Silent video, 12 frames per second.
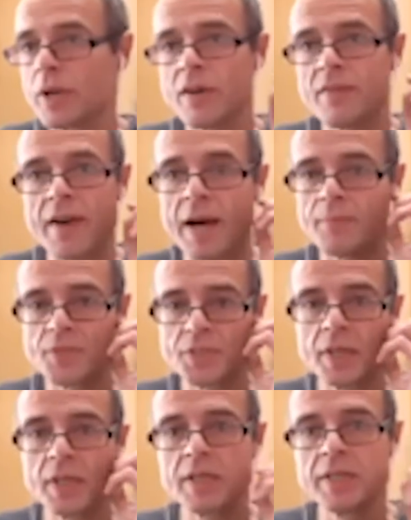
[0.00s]
whatever
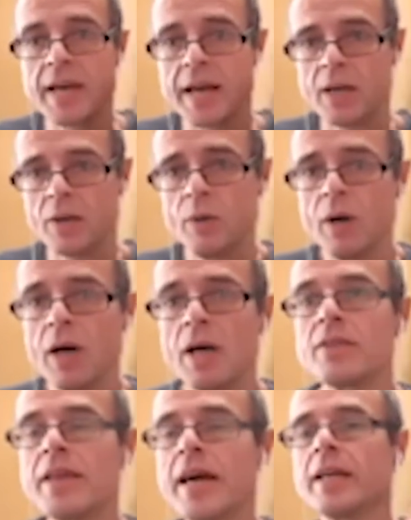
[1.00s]
happens. Now,
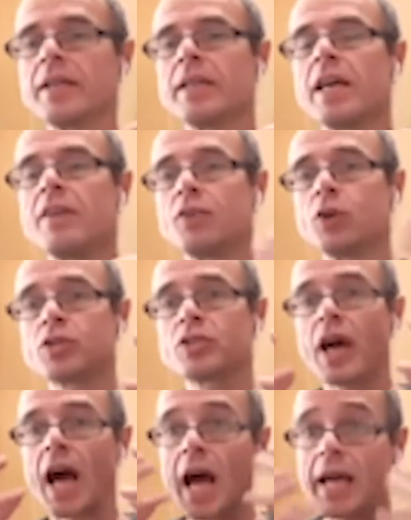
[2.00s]
then, if you're
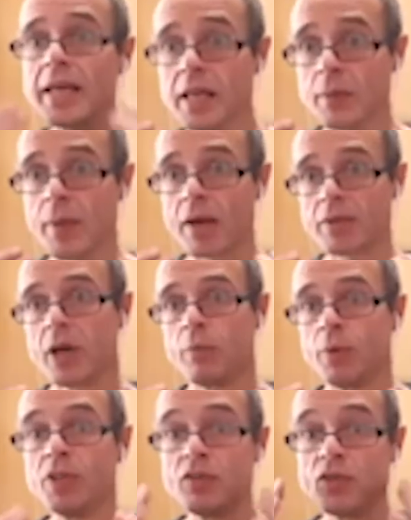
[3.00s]
hanging your mouth
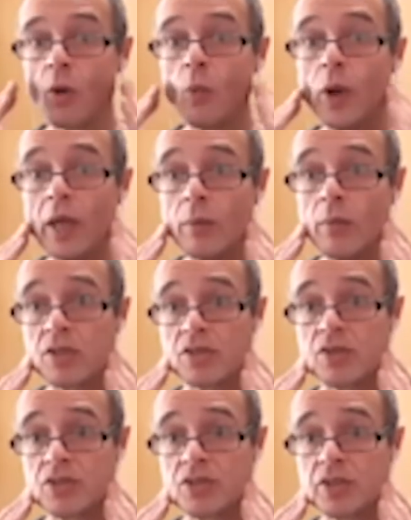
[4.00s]
open, you've got weak
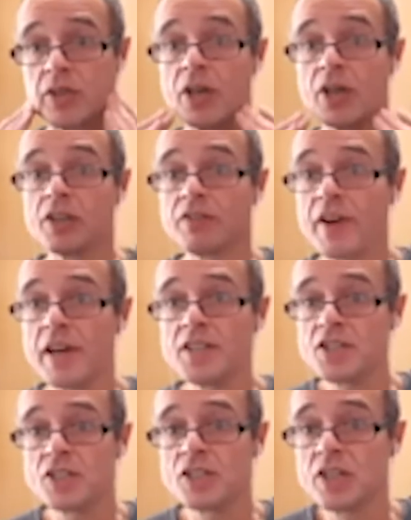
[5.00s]
muscles, your face
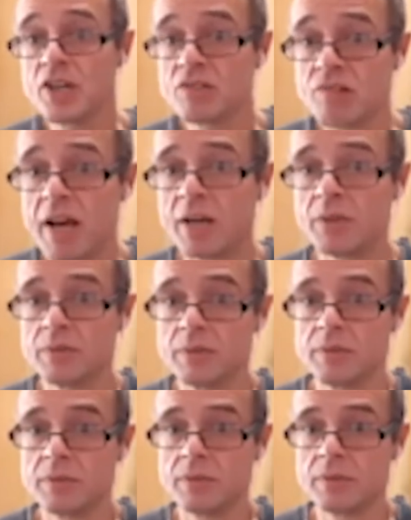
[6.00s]
is going to go down.
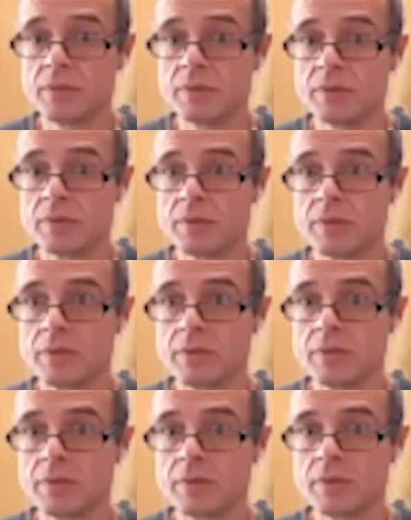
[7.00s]
Correct.